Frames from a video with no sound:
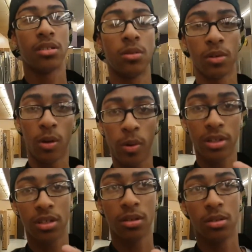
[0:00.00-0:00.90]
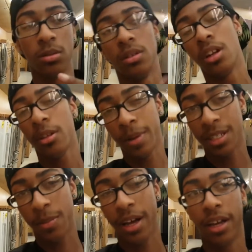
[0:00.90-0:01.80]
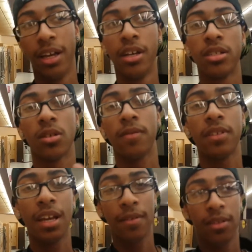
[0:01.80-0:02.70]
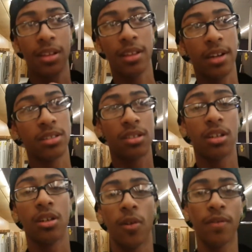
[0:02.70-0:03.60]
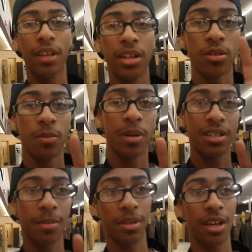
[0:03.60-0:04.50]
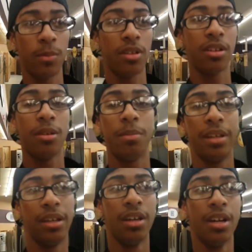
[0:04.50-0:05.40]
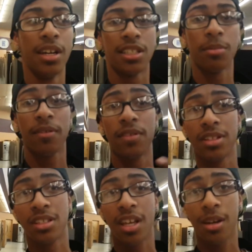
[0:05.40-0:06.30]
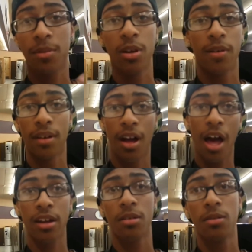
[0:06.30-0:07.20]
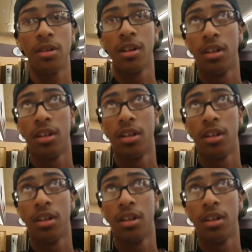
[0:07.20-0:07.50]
So we're going to go to another Best Buy, so hopefully everything there is good, and hopefully I do pick something up, whether it be something for the setup, you know, Elgato,